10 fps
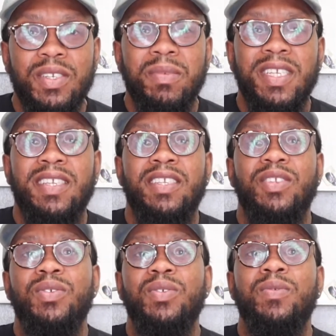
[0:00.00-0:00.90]
You know, they get to
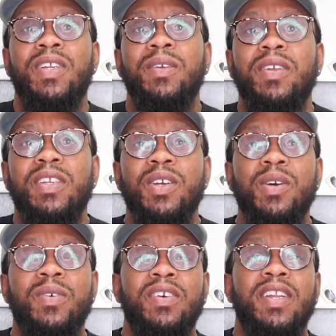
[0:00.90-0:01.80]
choose where they want to
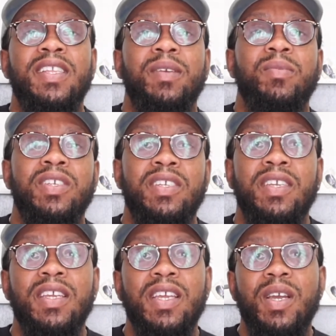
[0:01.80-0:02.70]
go and all that type of shit.